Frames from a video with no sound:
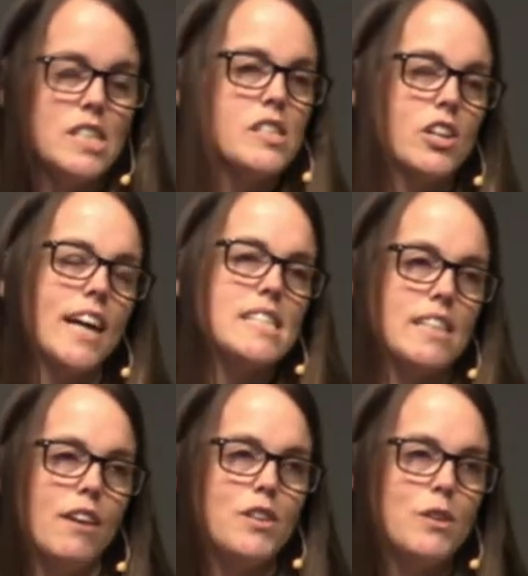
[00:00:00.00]
Jesus
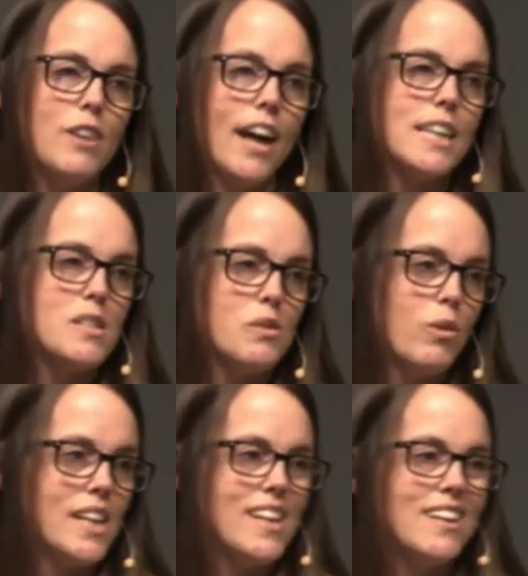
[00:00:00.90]
Christ loved you not because
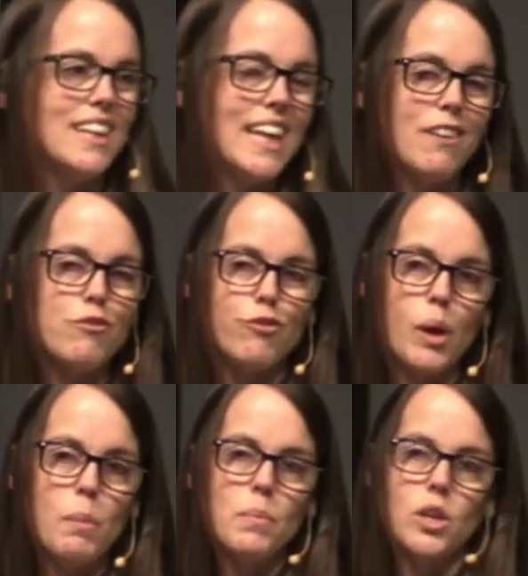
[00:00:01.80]
of what he could
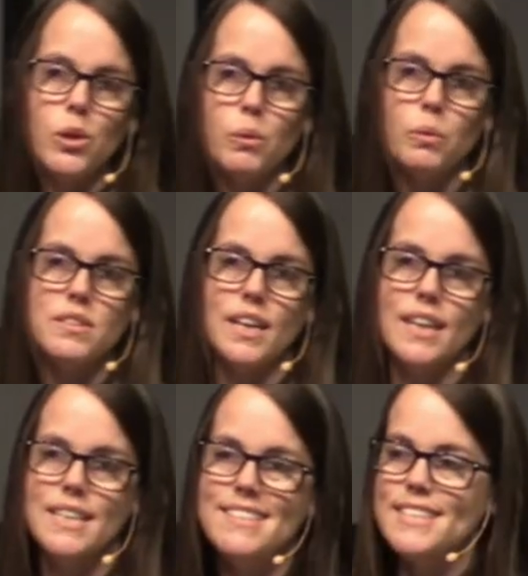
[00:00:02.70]
get from you to
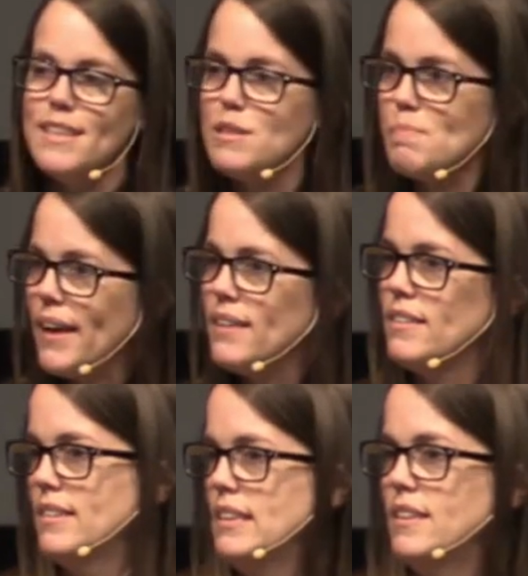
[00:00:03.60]
get his needs
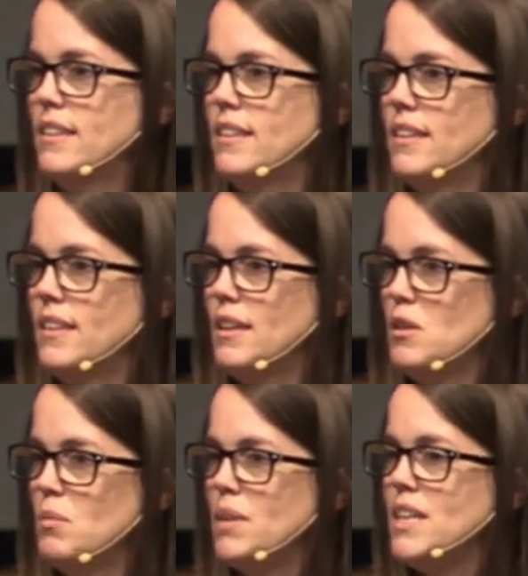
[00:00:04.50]
met,
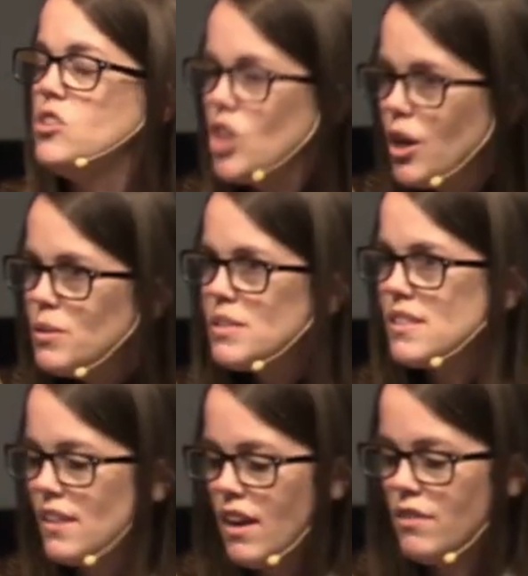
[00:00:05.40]
but he
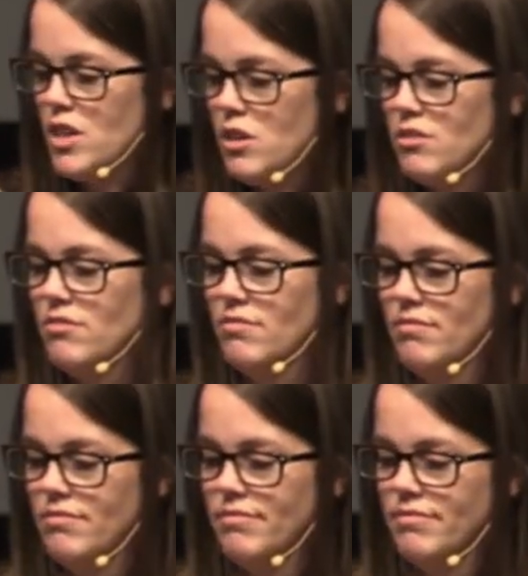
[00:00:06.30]
chose to love you,
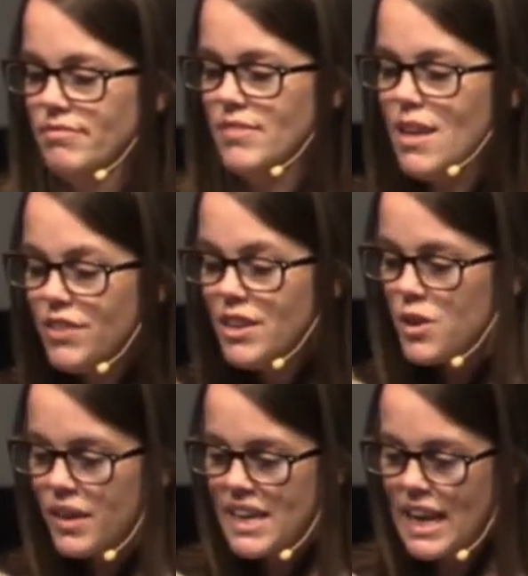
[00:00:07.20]
even
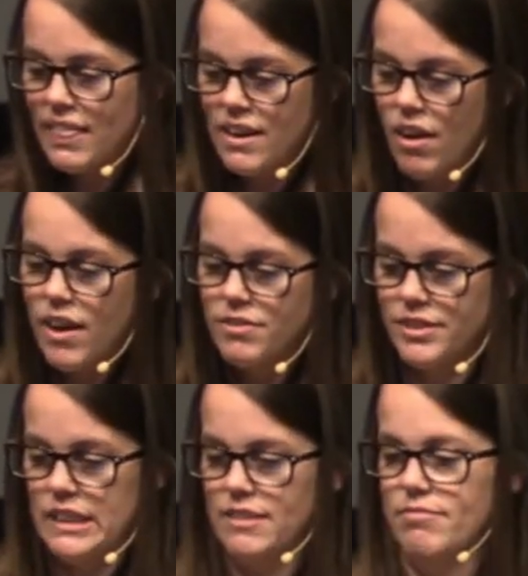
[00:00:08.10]
if you had nothing to
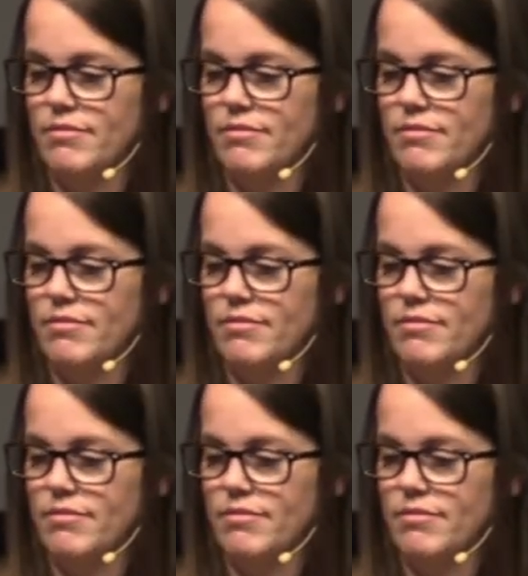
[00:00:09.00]
offer.